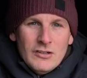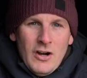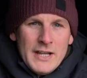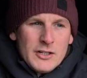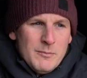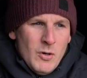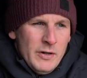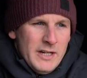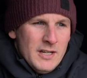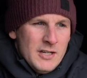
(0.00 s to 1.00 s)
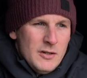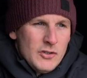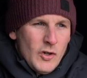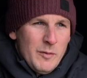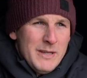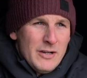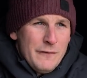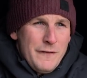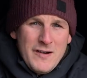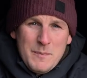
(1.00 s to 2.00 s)
Right, good morning. You join me on
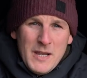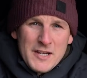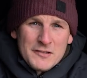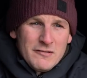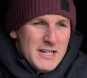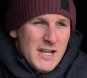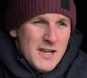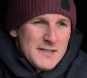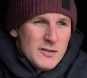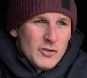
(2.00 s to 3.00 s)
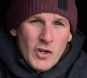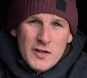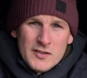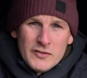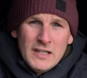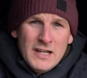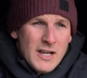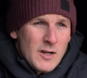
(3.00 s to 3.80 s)
a very blustery St. John's on the Linear